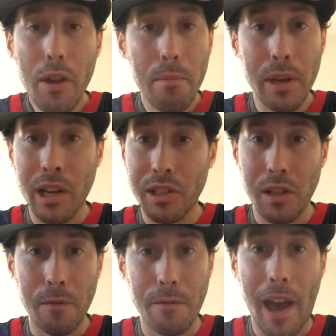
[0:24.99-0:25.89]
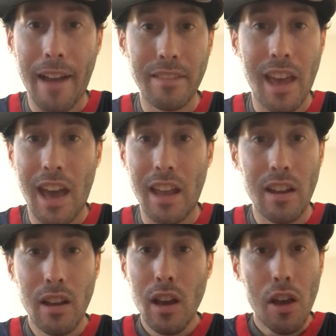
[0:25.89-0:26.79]
because of the fact that
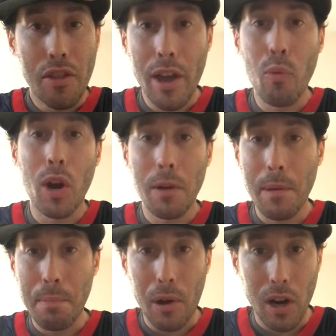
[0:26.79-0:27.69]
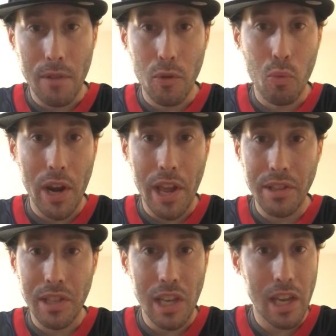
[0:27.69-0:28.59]
they want to be part of a
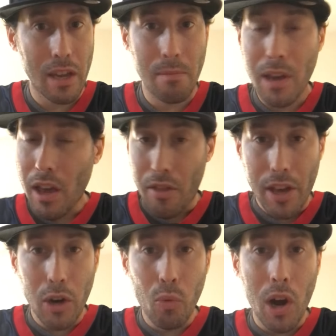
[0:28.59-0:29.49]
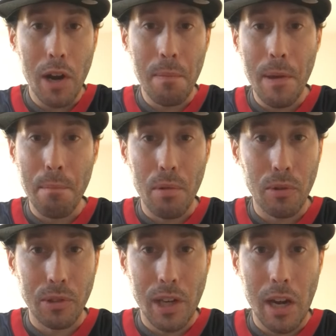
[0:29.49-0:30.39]
winning team. They don't want to be in
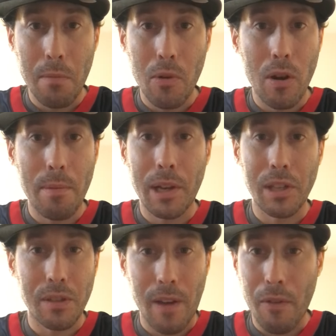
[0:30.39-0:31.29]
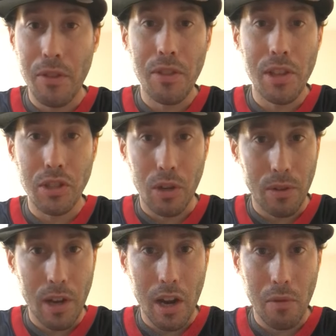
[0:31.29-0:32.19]
Brooklyn anymore because of everything that's
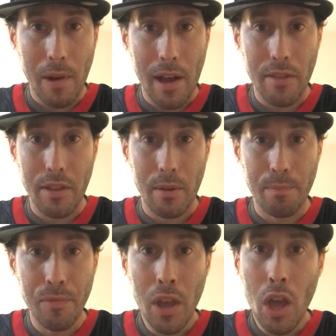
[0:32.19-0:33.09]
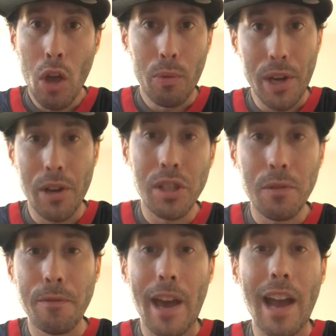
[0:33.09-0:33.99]
going on around them. Well, here's the
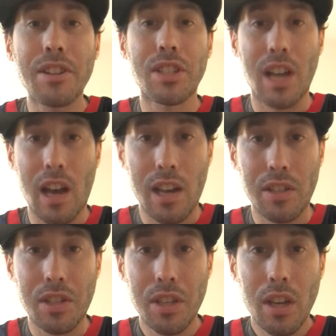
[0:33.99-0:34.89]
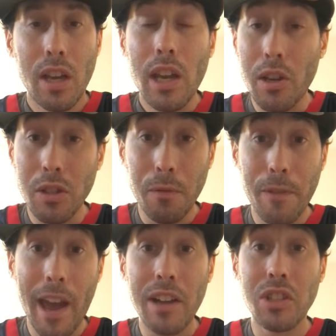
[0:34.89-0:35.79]
facts, guys. Here's the
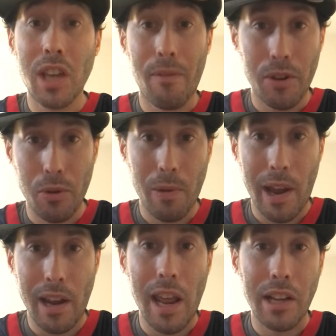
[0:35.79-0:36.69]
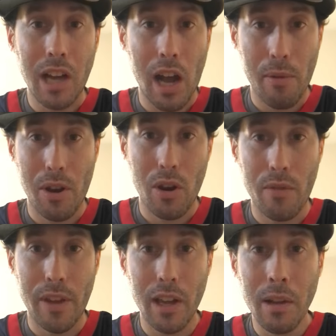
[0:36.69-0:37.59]
facts, Kevin Durant and Kyrie
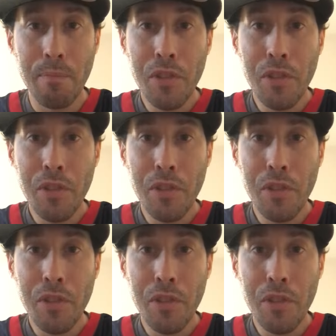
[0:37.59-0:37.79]
Irving.